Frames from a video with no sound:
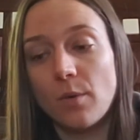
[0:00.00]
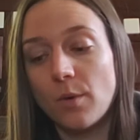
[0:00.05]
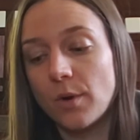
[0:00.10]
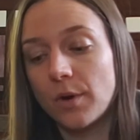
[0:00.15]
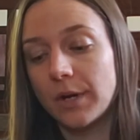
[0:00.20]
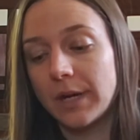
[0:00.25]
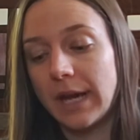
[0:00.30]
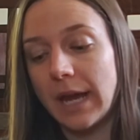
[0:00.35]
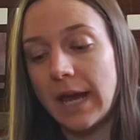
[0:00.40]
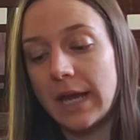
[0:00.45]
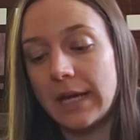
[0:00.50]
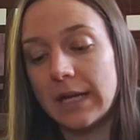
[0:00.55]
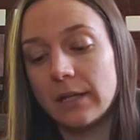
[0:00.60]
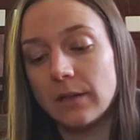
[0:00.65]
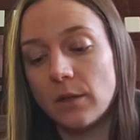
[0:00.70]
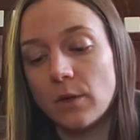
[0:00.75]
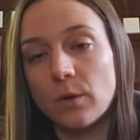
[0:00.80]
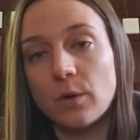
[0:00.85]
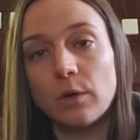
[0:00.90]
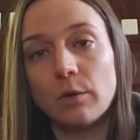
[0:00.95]
organic
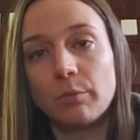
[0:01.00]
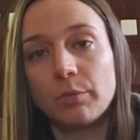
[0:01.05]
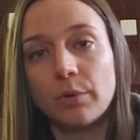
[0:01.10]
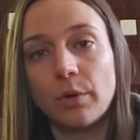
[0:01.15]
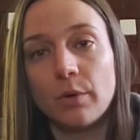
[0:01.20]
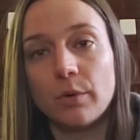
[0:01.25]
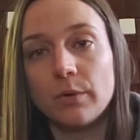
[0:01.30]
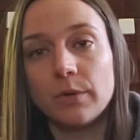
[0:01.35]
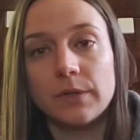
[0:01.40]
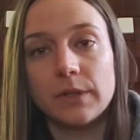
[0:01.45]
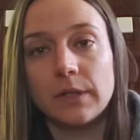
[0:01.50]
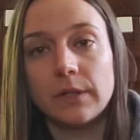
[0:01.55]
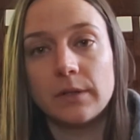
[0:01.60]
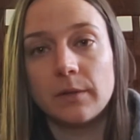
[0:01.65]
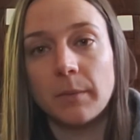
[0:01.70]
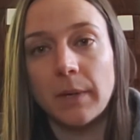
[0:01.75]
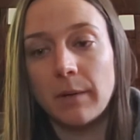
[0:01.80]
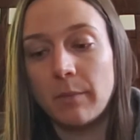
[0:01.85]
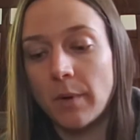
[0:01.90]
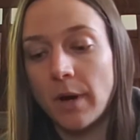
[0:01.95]
local produce into
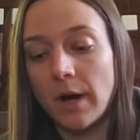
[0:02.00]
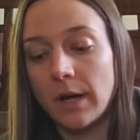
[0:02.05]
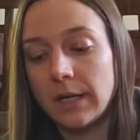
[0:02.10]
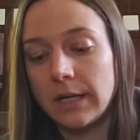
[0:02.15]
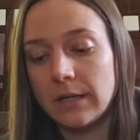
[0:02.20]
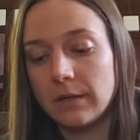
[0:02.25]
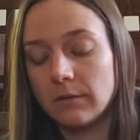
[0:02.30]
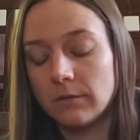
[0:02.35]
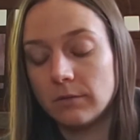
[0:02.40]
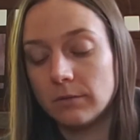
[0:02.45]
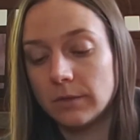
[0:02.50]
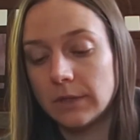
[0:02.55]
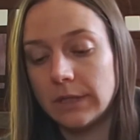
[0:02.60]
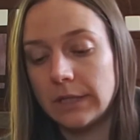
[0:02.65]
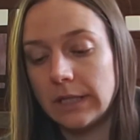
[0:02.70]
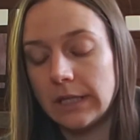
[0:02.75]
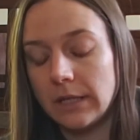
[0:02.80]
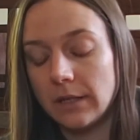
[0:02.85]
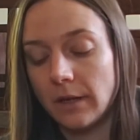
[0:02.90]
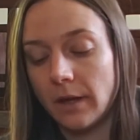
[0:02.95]
my body,
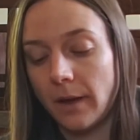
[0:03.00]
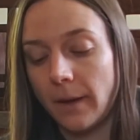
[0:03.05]
really.